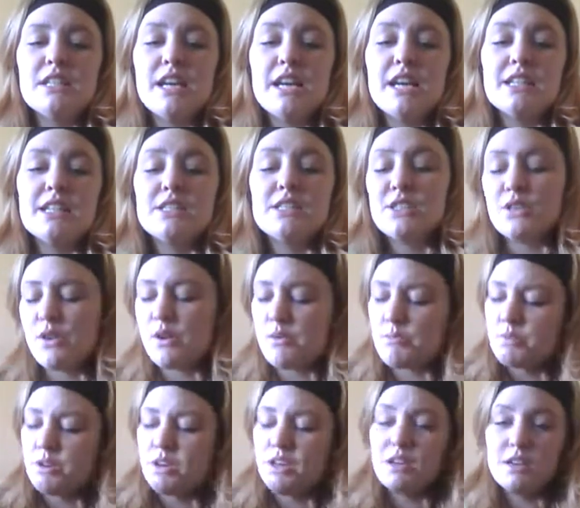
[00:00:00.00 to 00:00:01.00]
today. And so
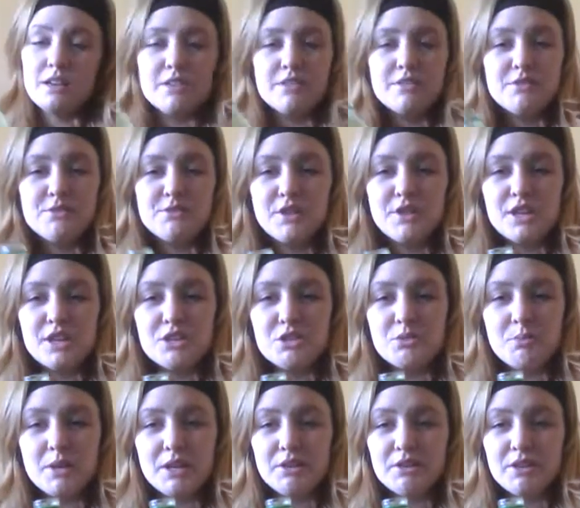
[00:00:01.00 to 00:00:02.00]
I'm gonna finish
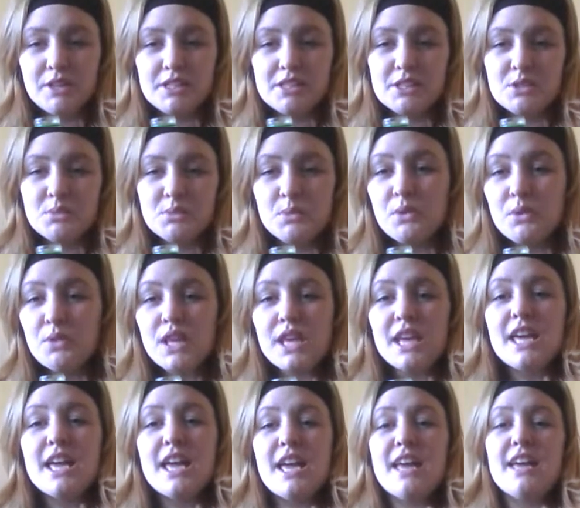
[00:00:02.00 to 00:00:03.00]
my green
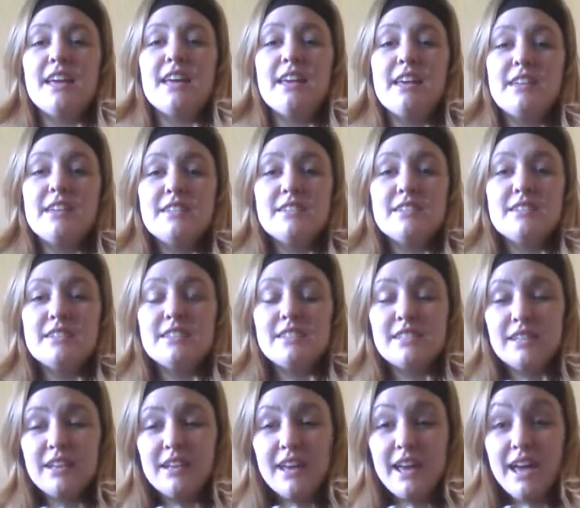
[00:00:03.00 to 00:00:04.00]
smoothie and
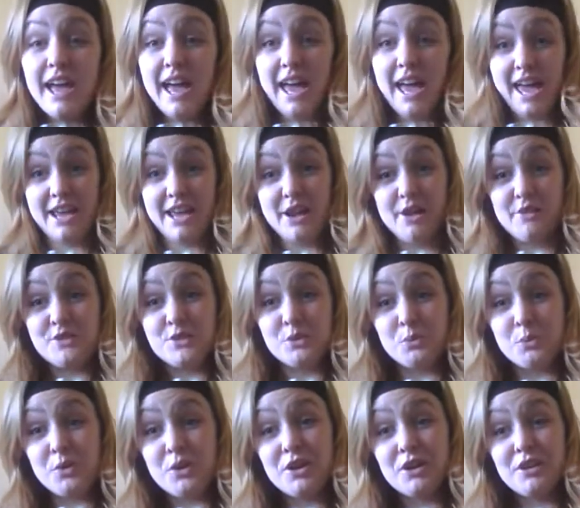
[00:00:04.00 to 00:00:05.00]
head off to
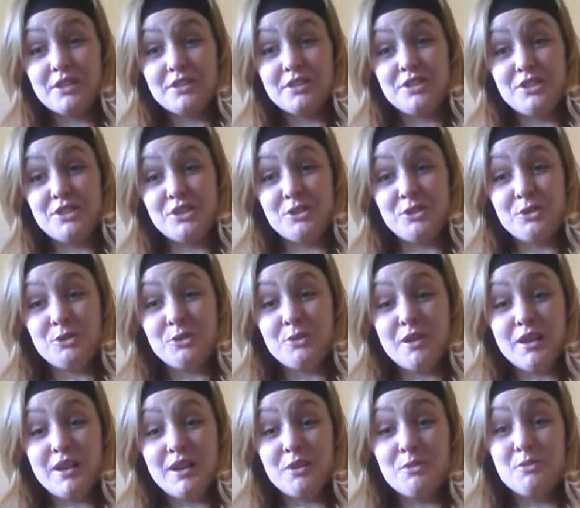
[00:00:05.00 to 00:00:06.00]
work to
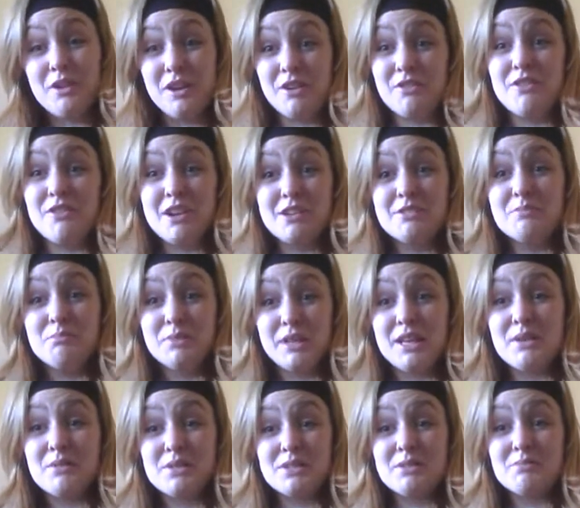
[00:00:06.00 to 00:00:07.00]
run around and
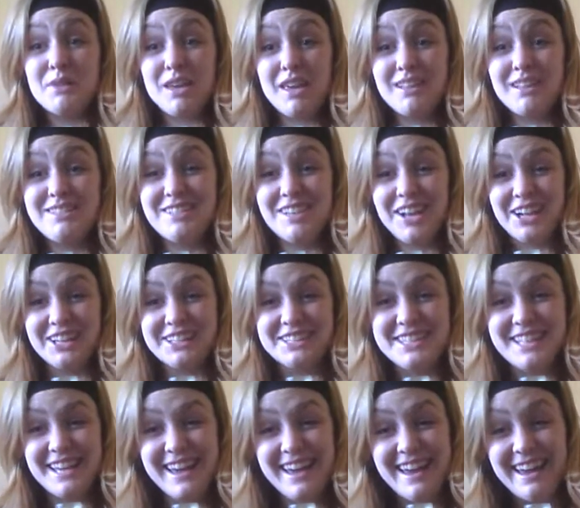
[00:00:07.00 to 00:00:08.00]
play with some kids all
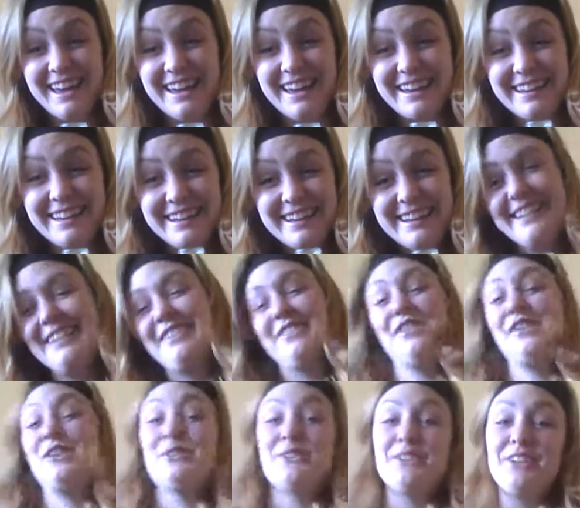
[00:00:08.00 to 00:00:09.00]
day, if
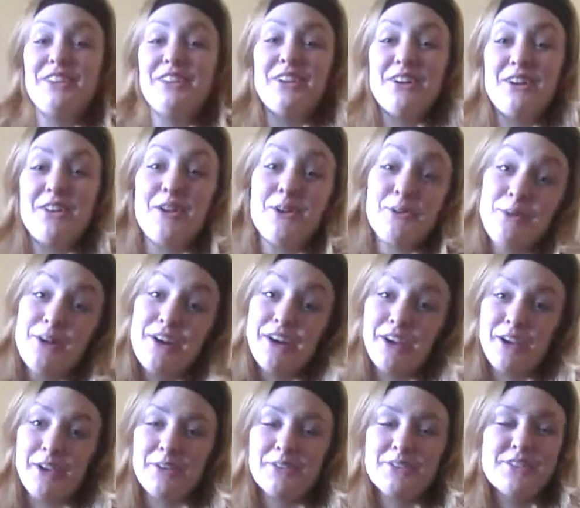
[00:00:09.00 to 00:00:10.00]
you could really call that
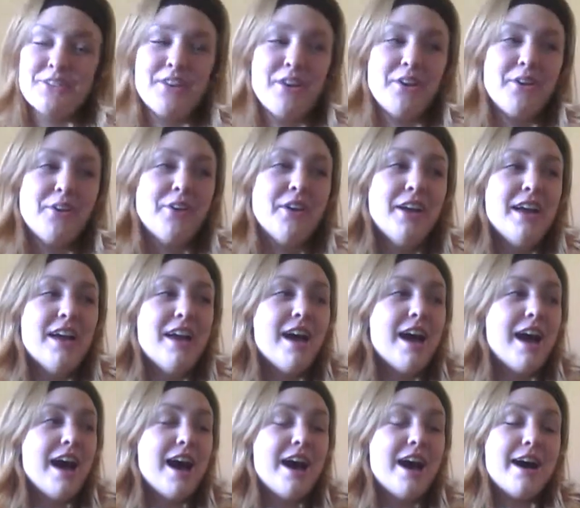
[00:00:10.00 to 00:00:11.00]
work. So,
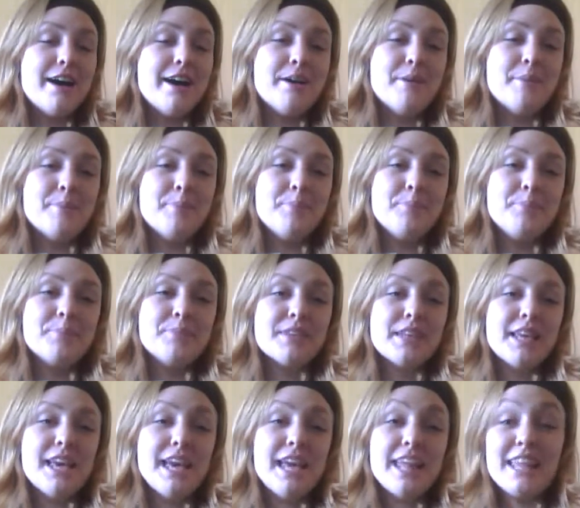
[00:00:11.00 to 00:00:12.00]

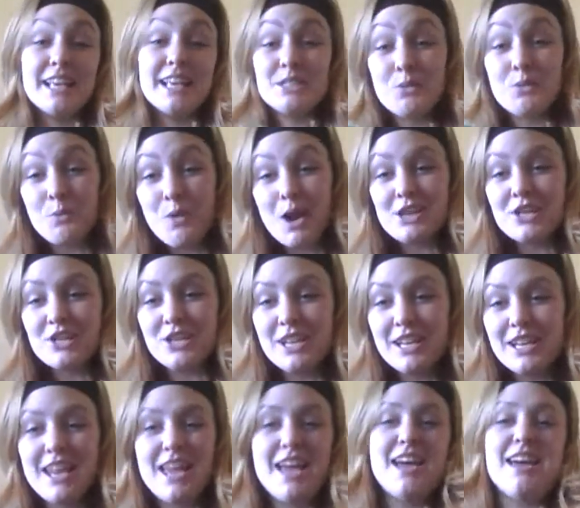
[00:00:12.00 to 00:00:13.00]
thanks for watching,
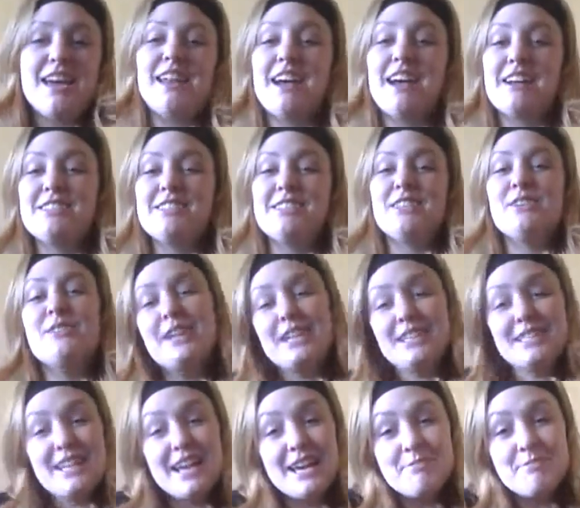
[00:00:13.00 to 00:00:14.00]
and I'll see you
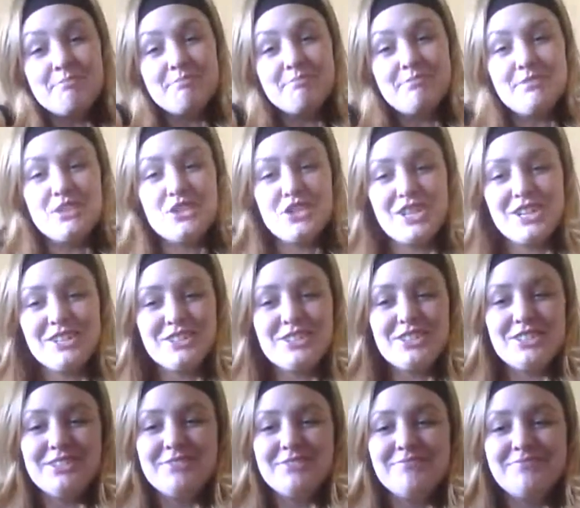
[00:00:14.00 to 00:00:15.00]
next time.
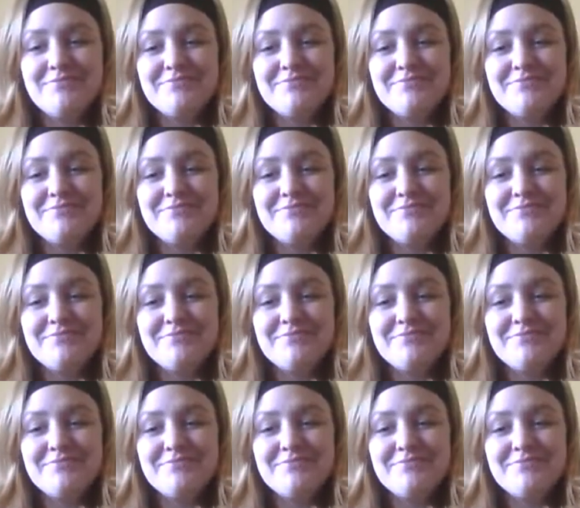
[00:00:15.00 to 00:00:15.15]
Cheers!